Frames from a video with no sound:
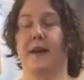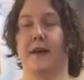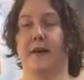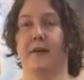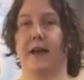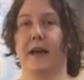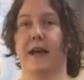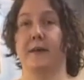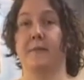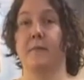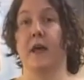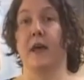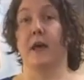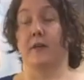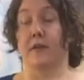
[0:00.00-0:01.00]
Okay,
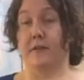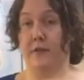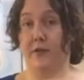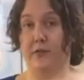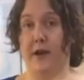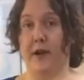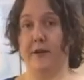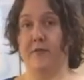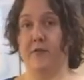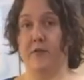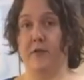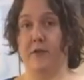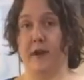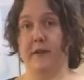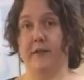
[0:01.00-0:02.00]
so
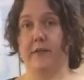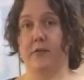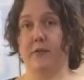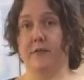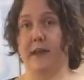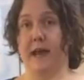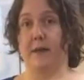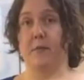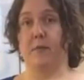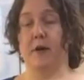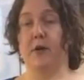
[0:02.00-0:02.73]
dinosaurs came about